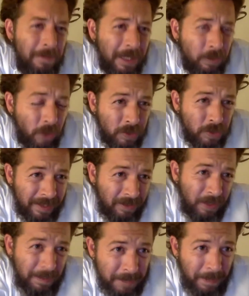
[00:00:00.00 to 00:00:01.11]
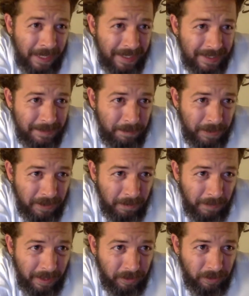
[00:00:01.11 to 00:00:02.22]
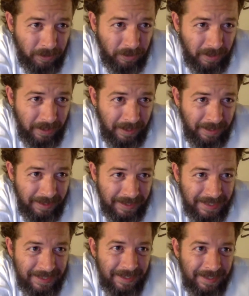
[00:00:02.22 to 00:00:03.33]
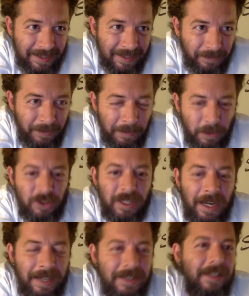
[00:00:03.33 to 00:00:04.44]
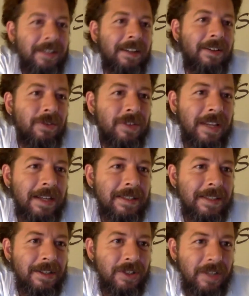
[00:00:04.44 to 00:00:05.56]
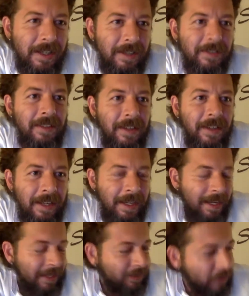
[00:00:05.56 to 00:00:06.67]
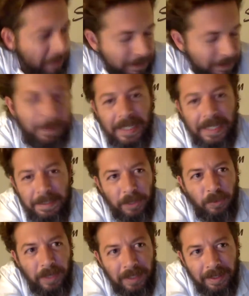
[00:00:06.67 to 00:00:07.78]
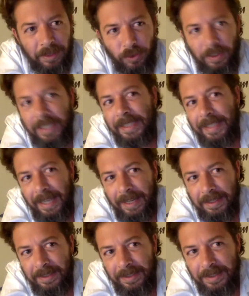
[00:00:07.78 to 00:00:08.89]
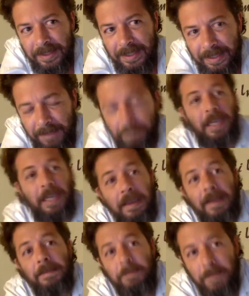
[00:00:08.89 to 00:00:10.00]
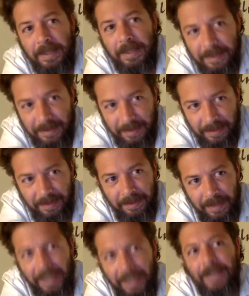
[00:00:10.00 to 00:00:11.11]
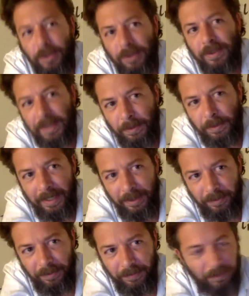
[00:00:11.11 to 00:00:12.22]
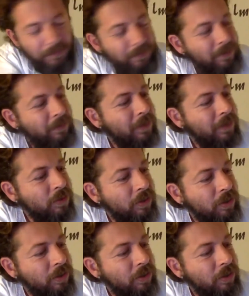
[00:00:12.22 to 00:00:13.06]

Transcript: works with dream space pretty much. This is the film constructs a shared dream space between the two lead characters and me as a narrator in a way of what's going on.